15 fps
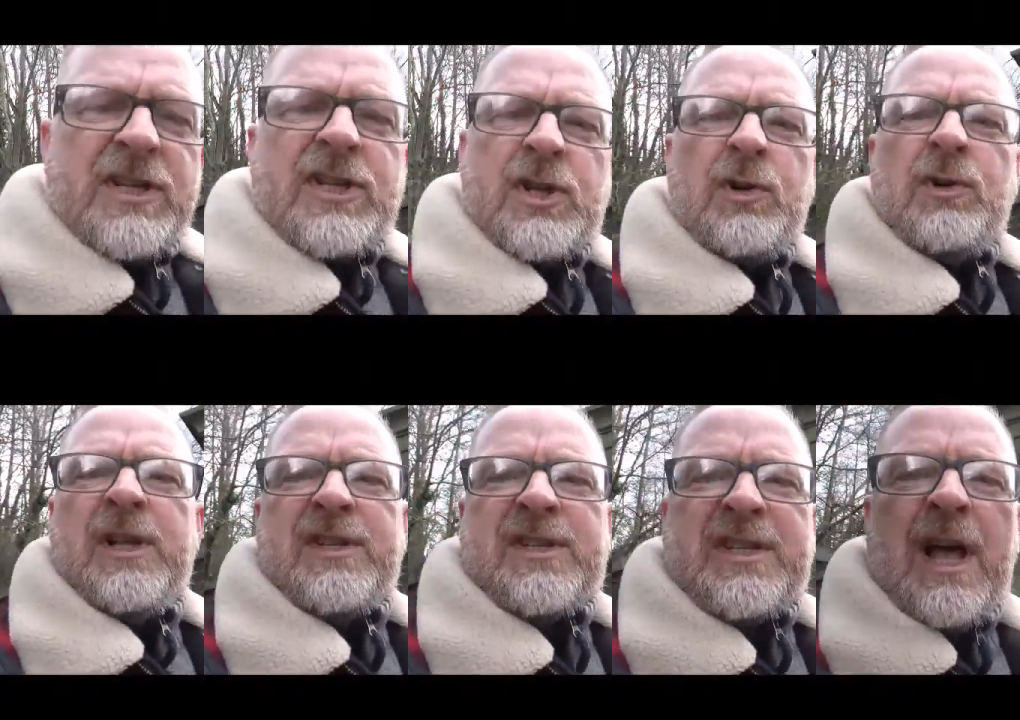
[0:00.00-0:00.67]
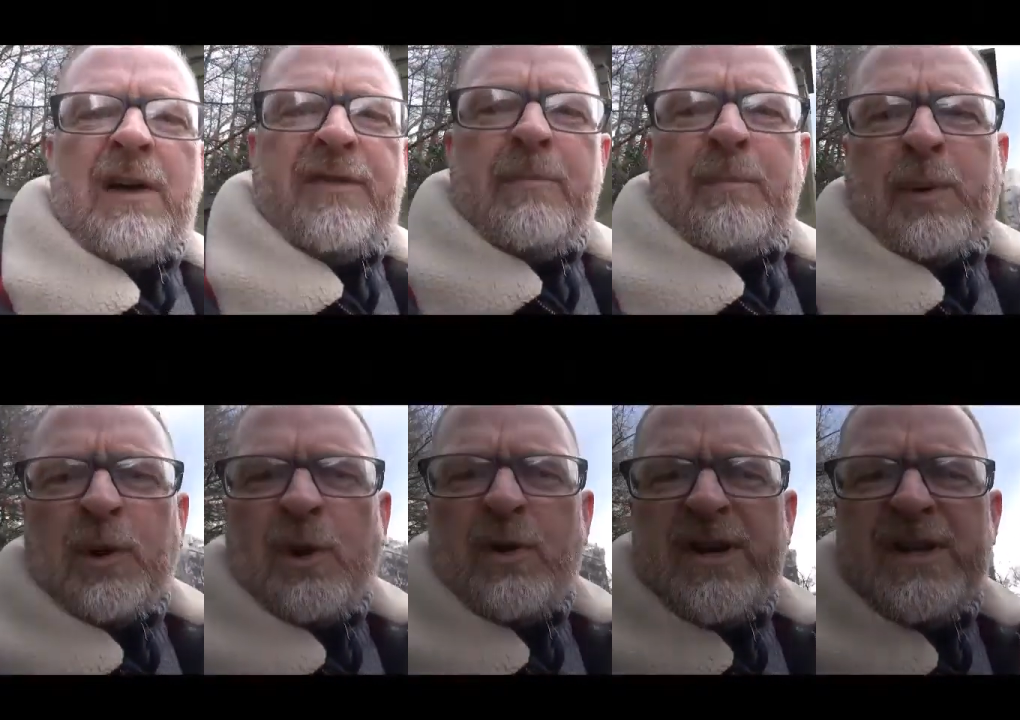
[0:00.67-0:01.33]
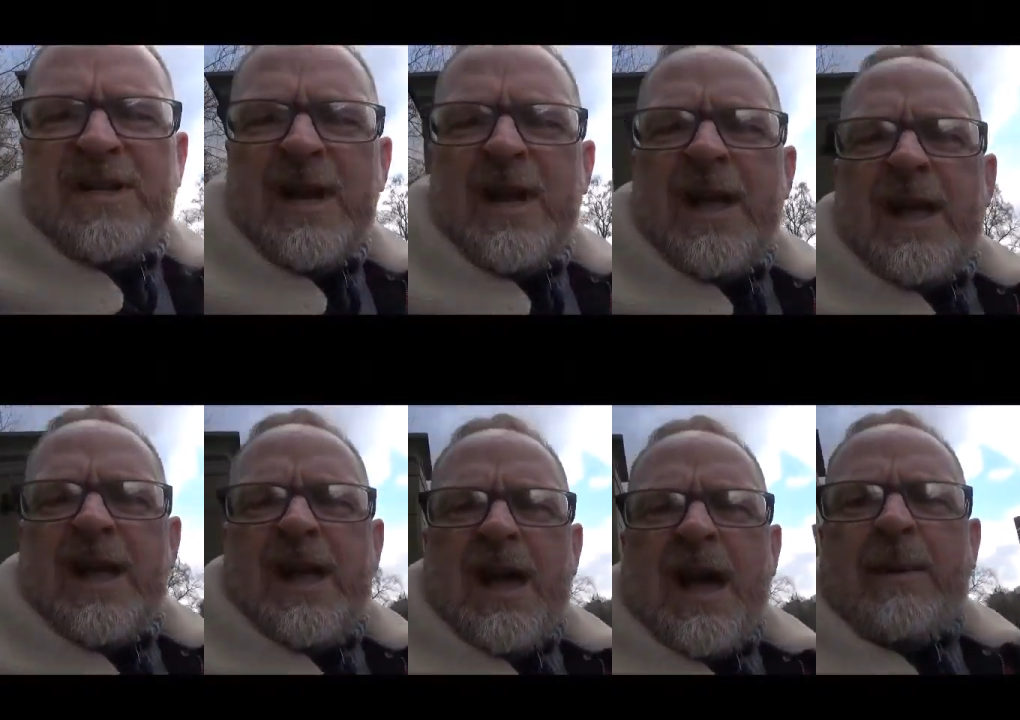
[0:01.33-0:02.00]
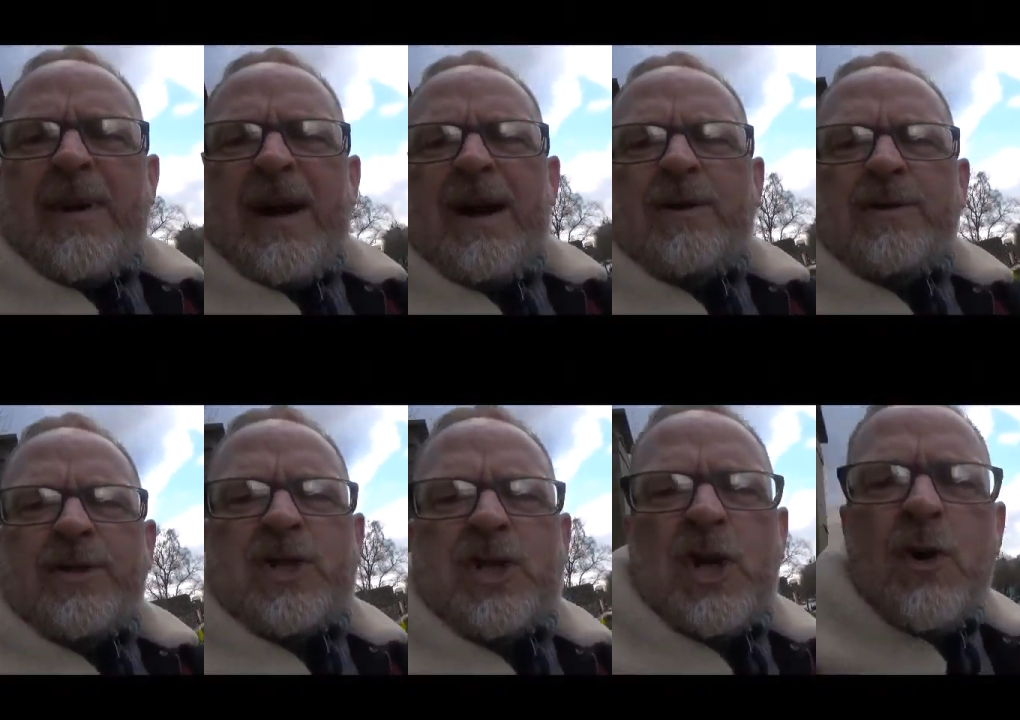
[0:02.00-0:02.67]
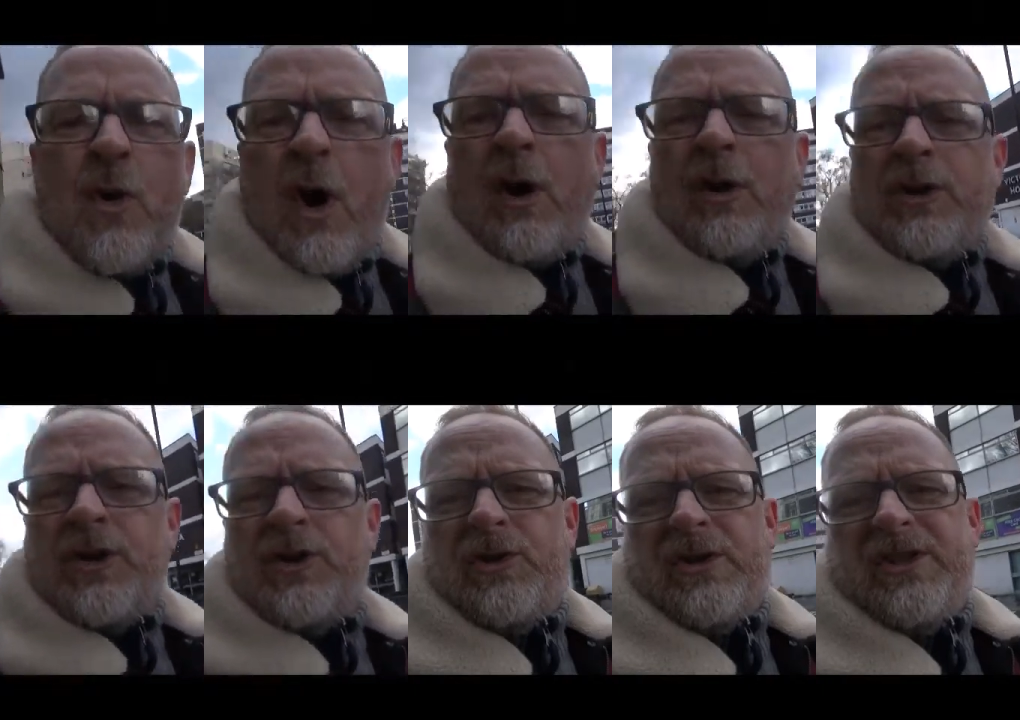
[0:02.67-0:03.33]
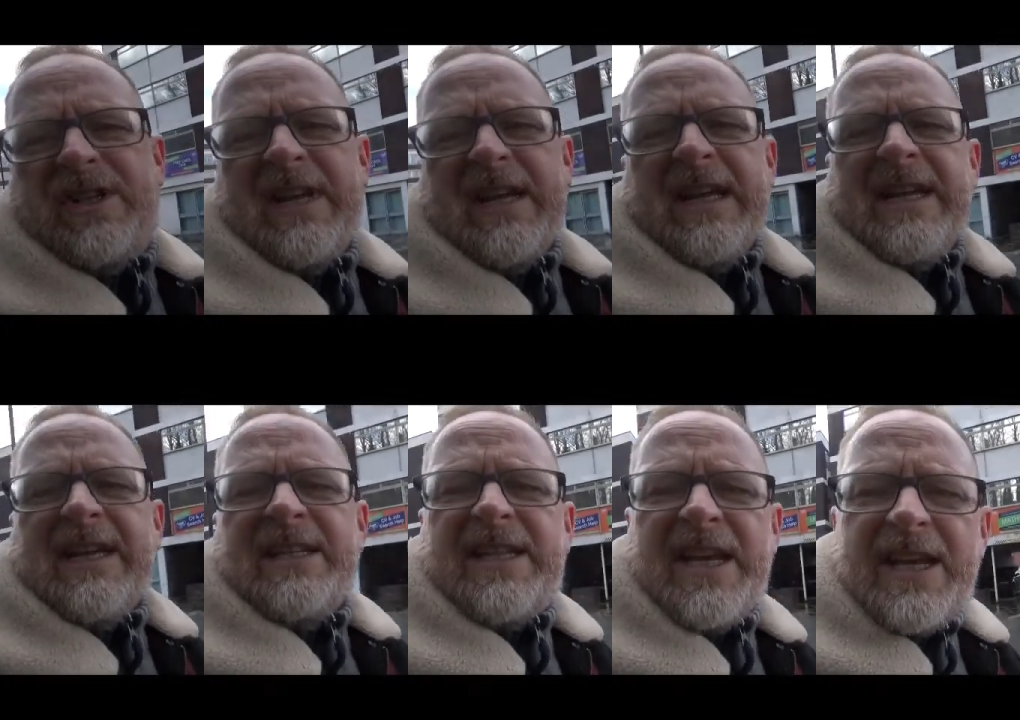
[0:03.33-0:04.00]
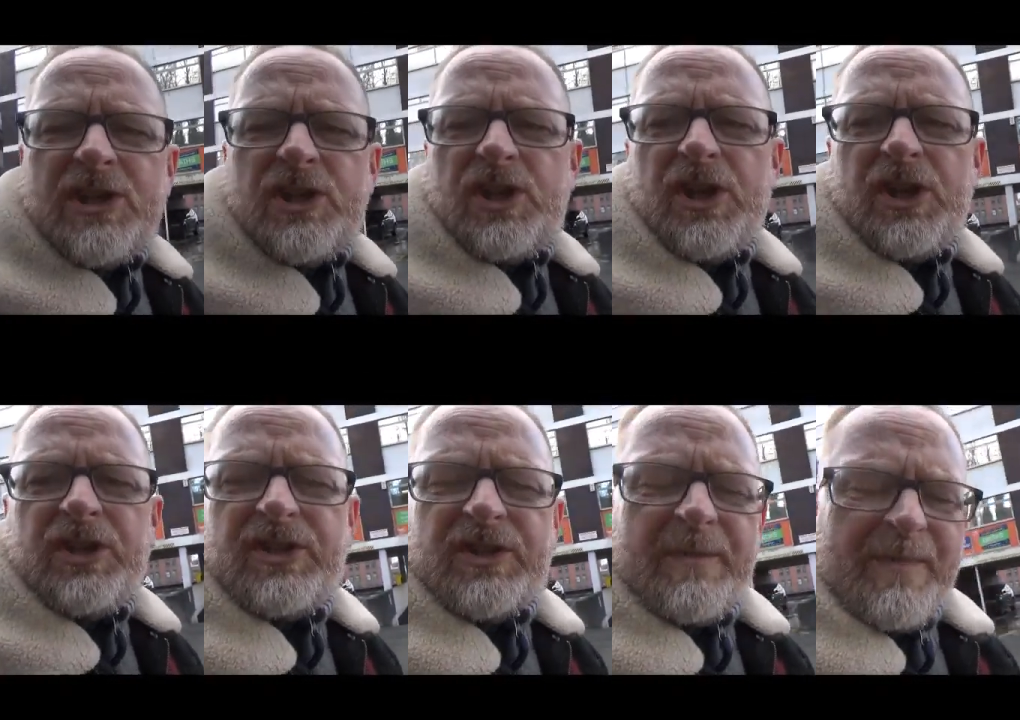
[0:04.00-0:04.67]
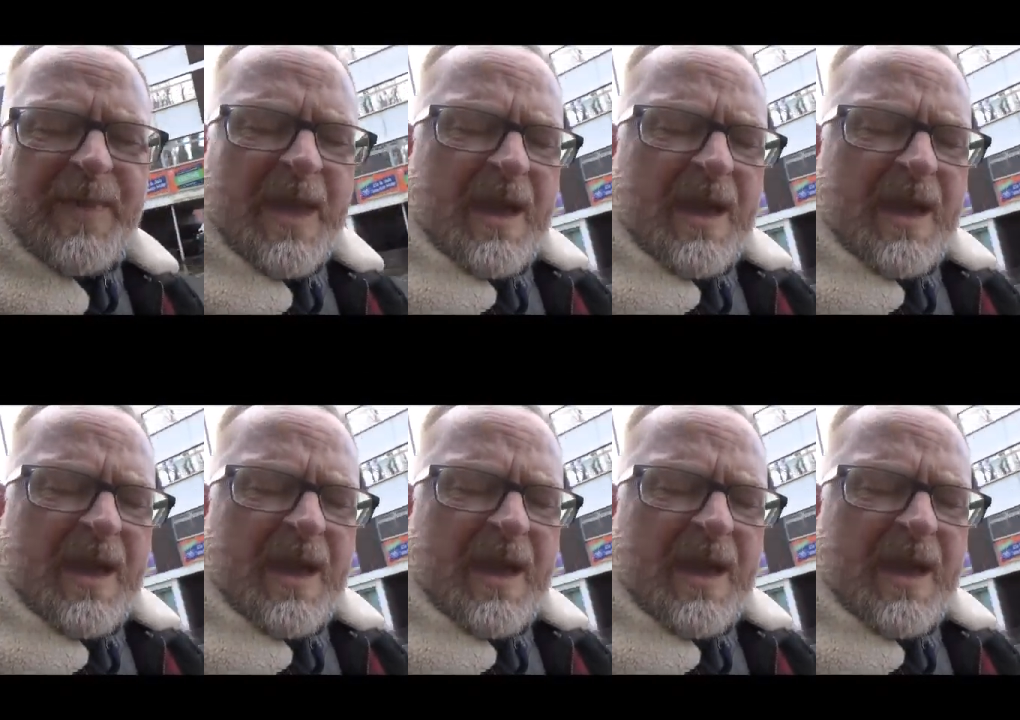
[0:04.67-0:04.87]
school itself employed about 200 teachers.